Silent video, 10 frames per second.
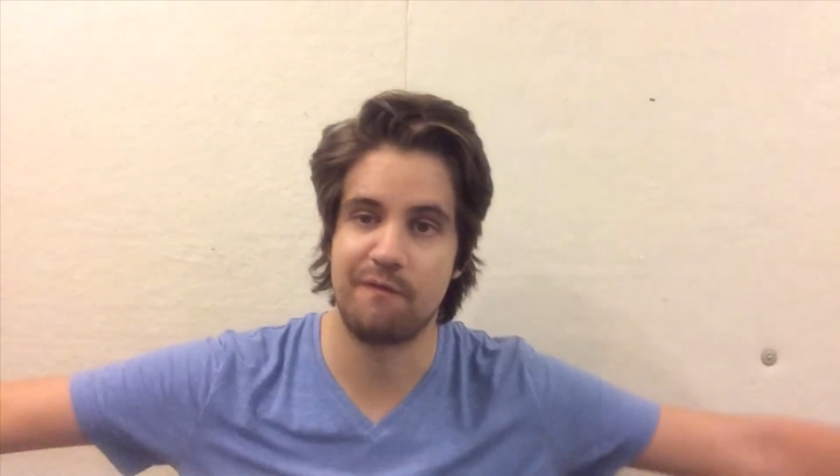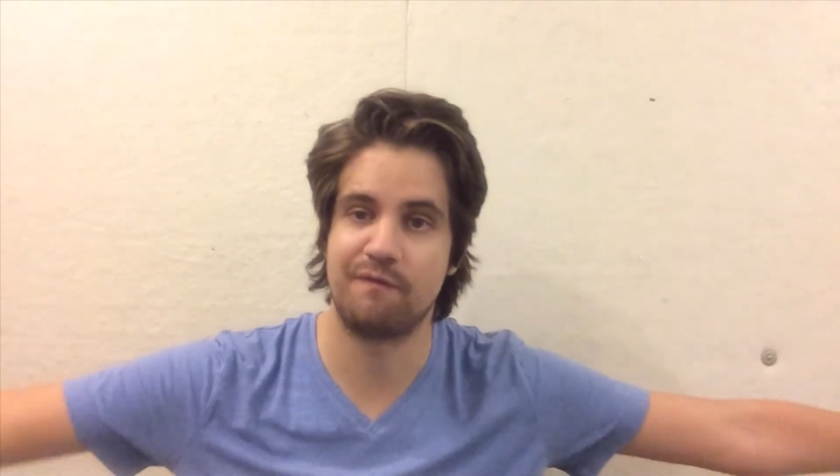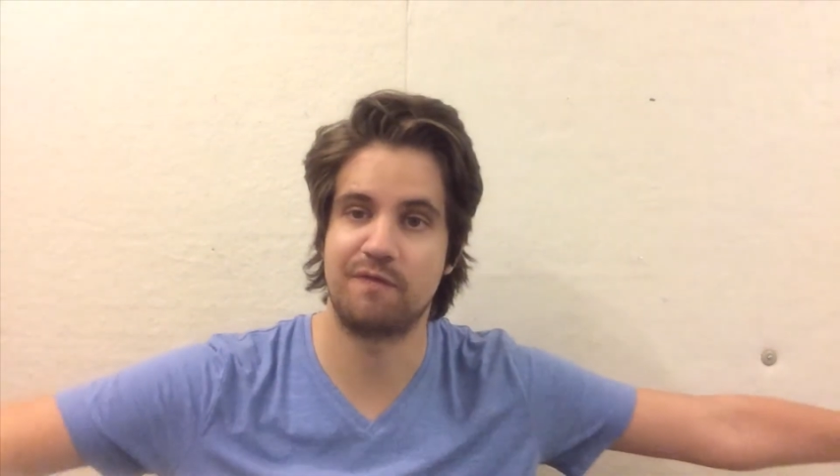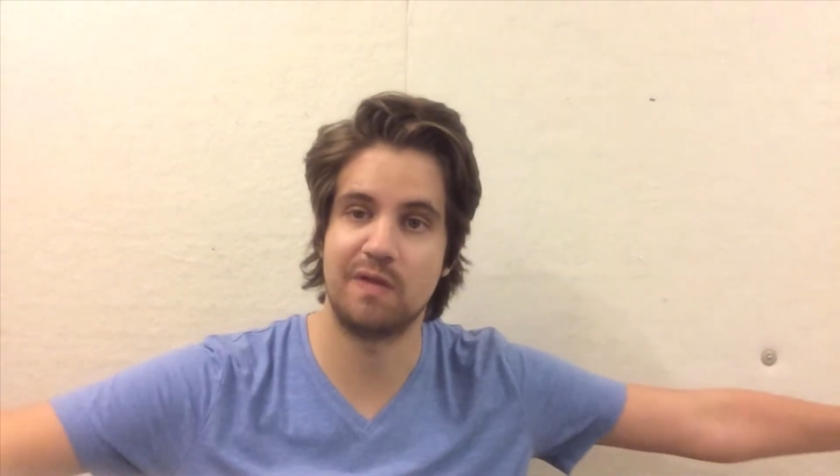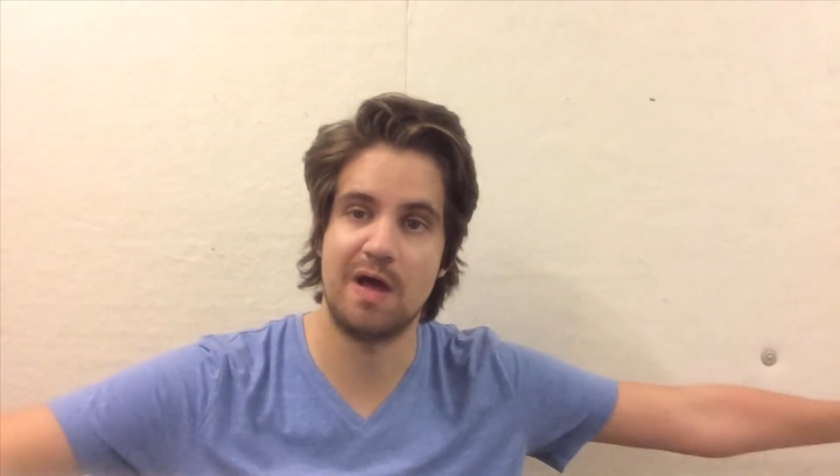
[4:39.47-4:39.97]

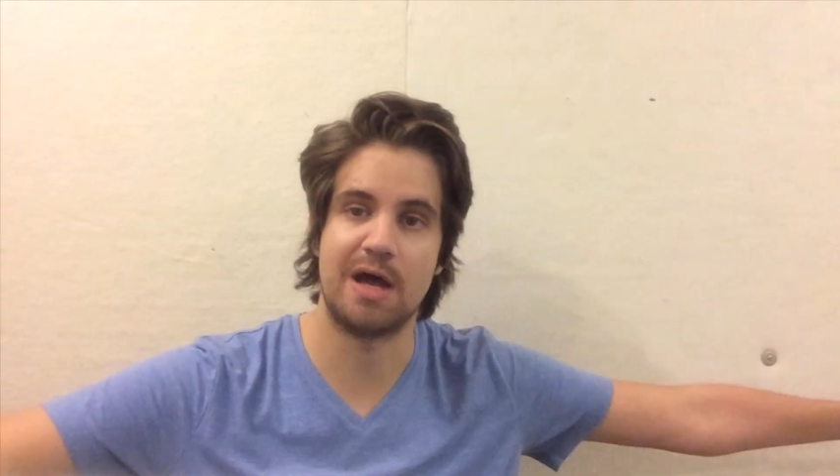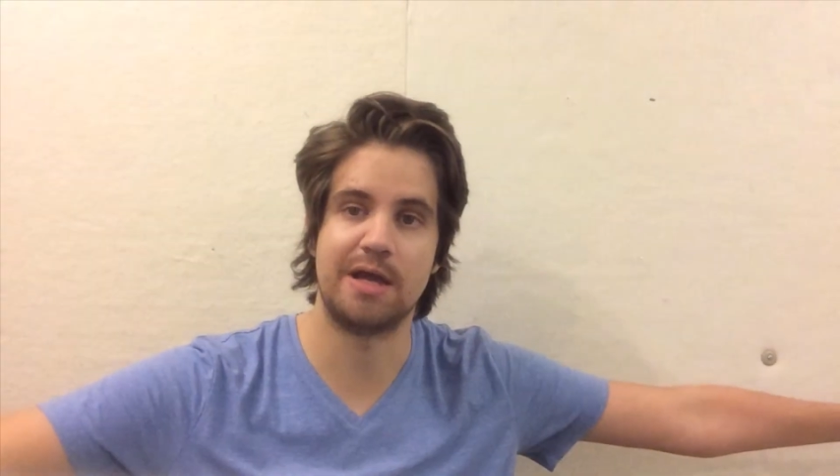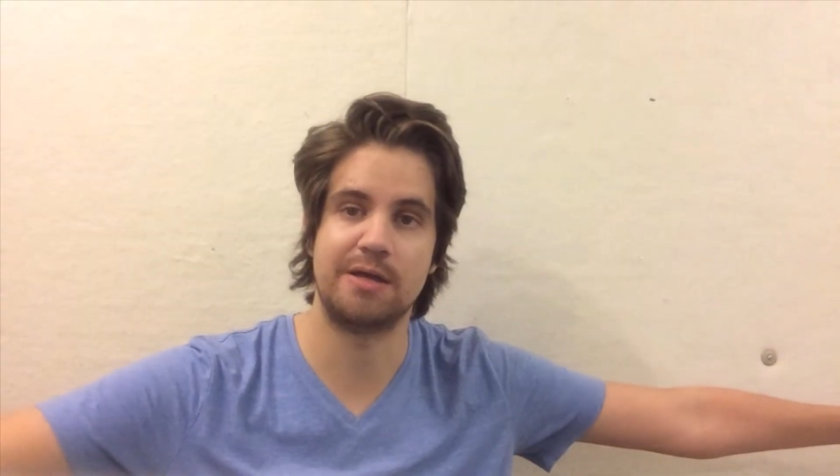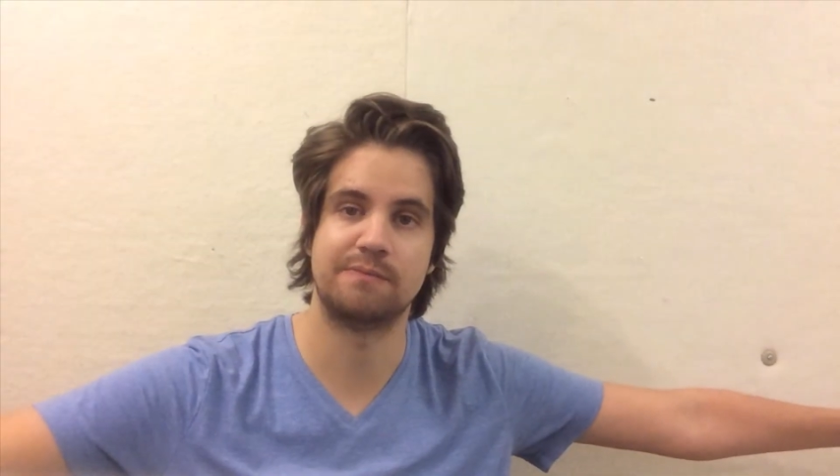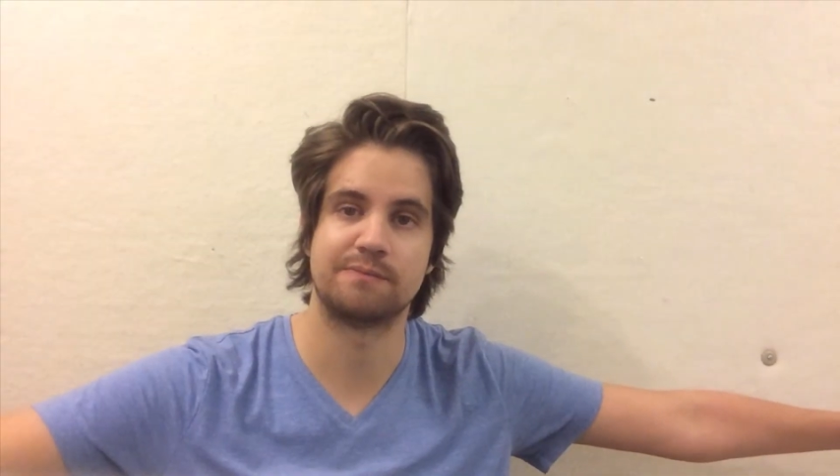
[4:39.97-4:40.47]

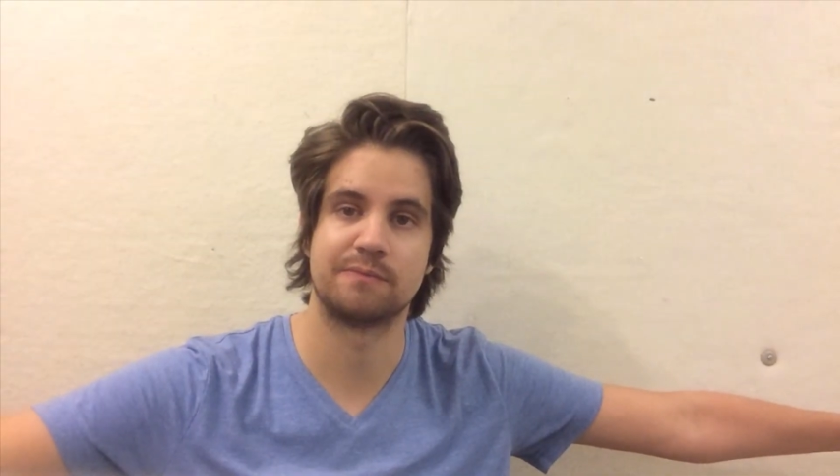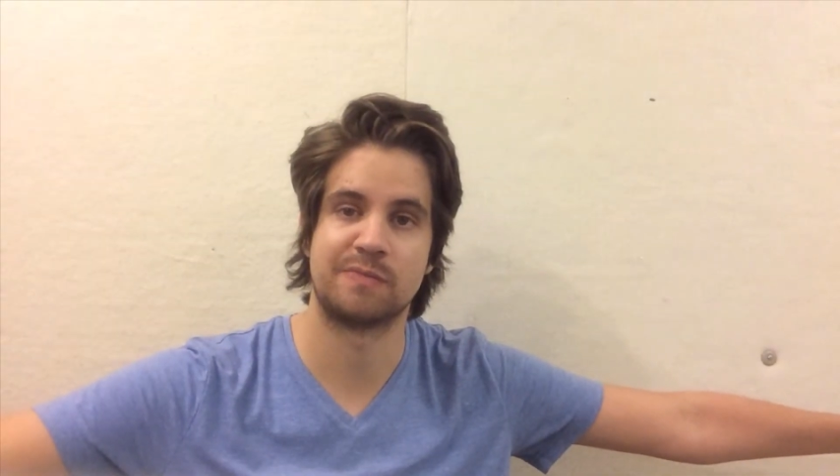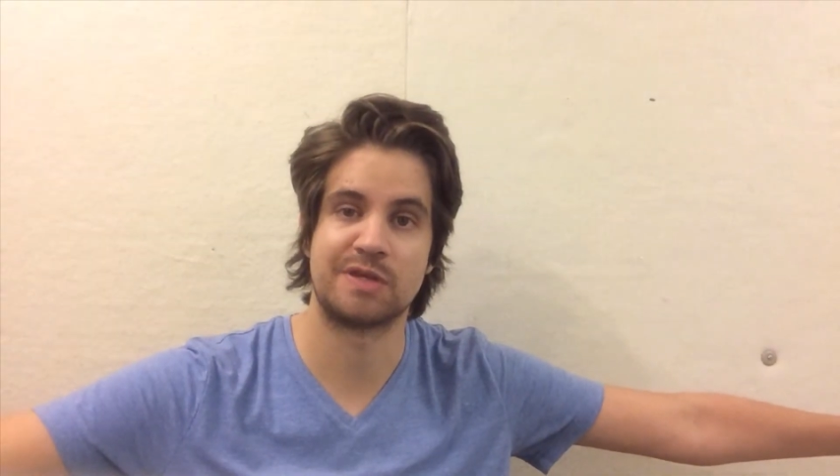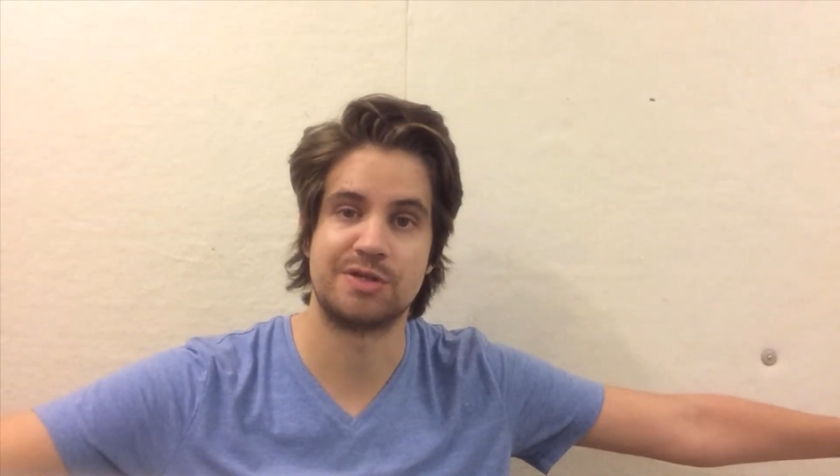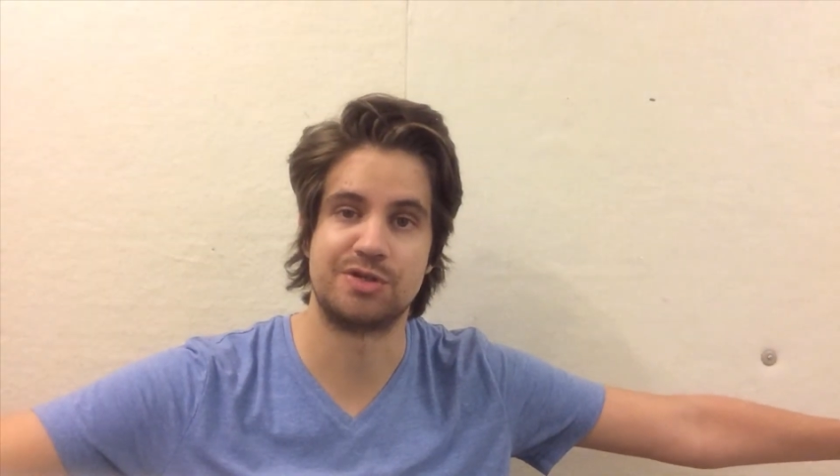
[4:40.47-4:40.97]
fly
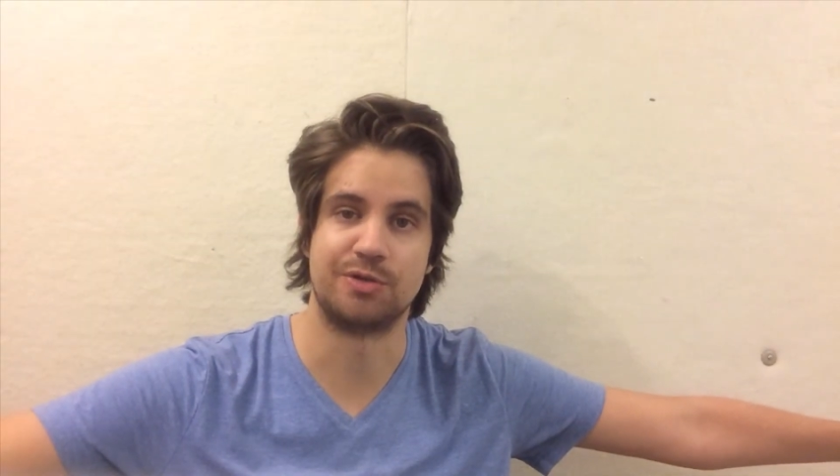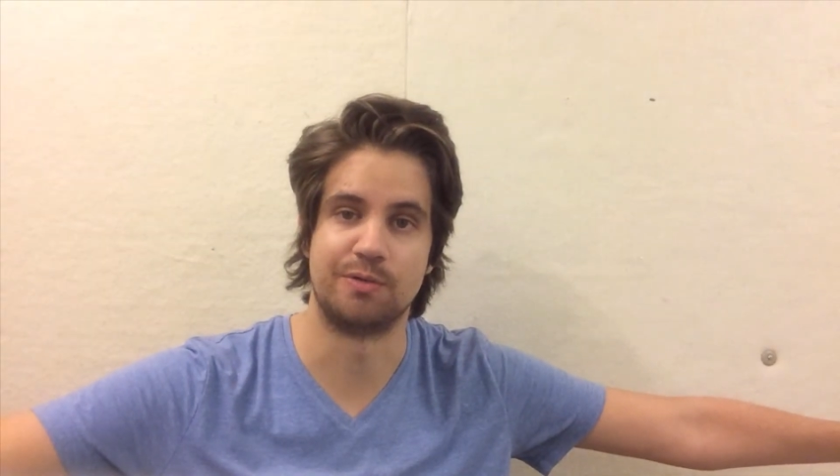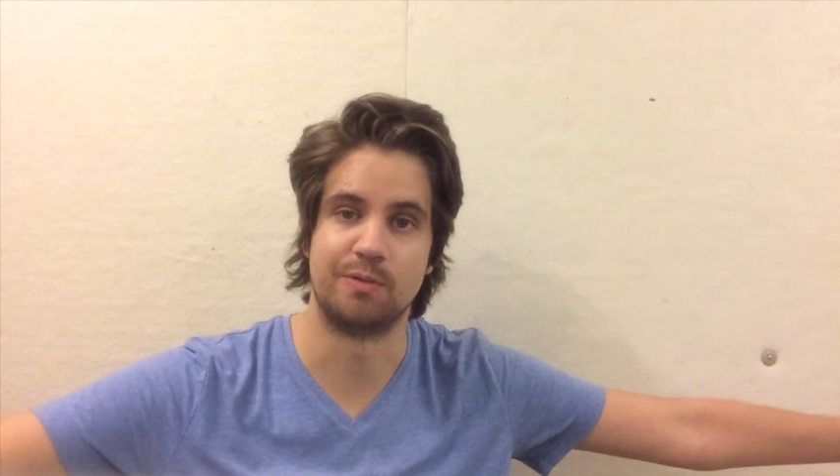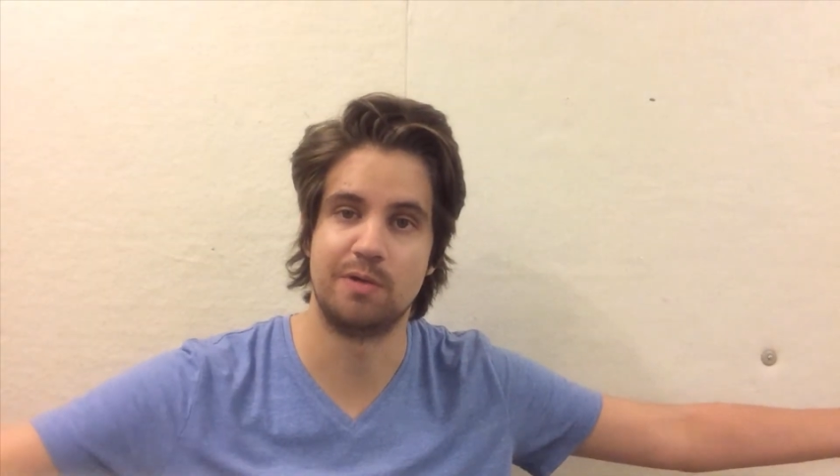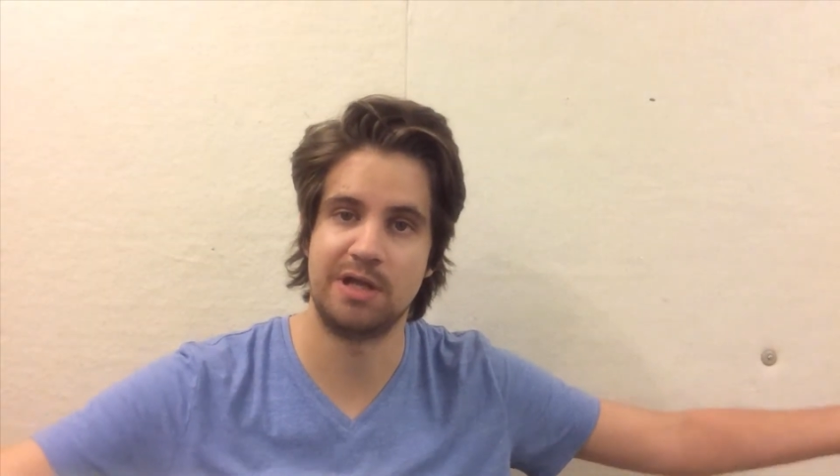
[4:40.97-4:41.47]

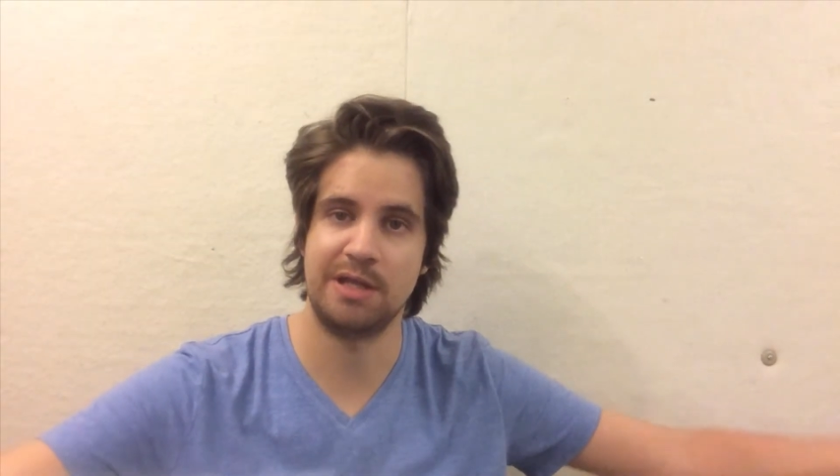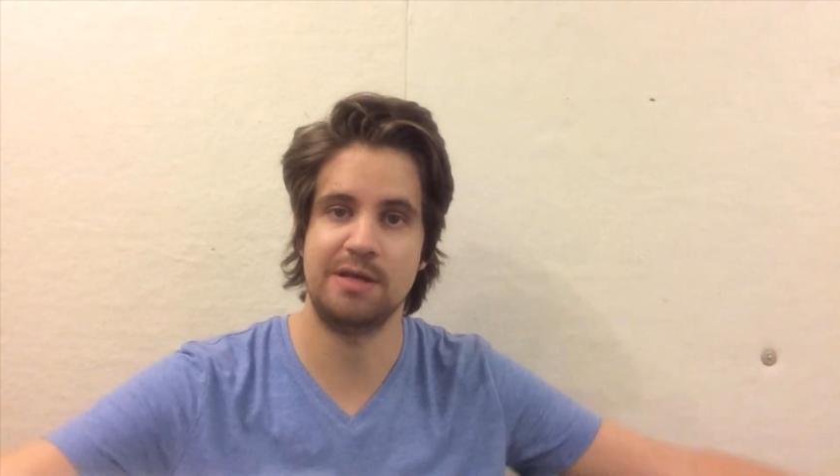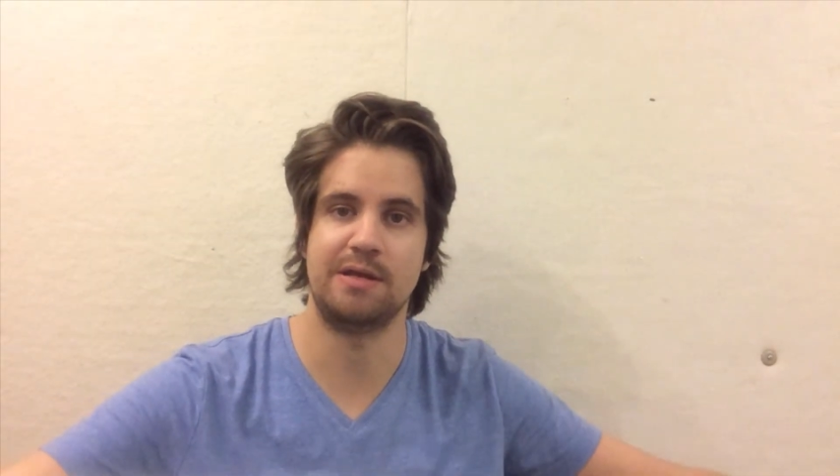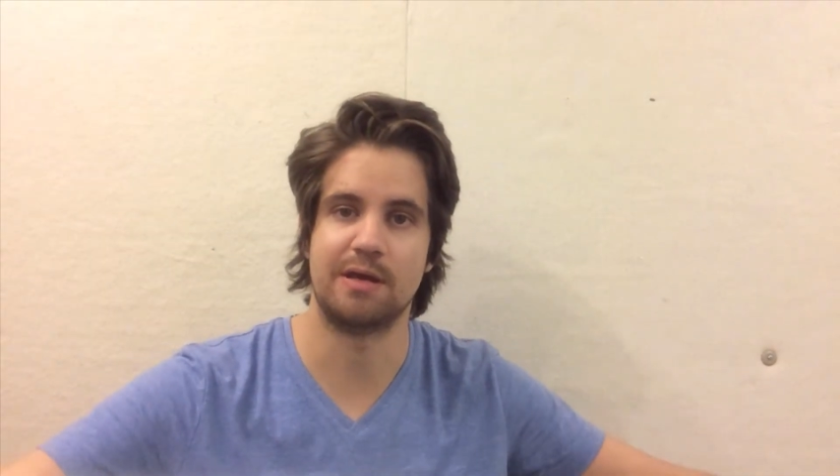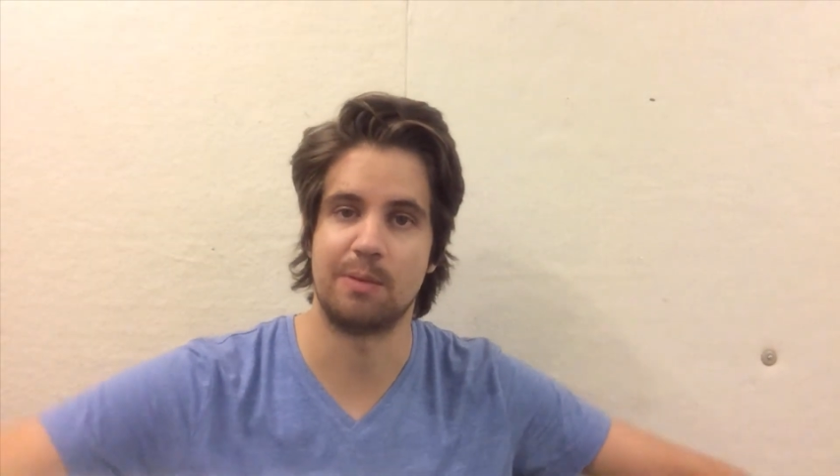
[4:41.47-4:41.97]
to India.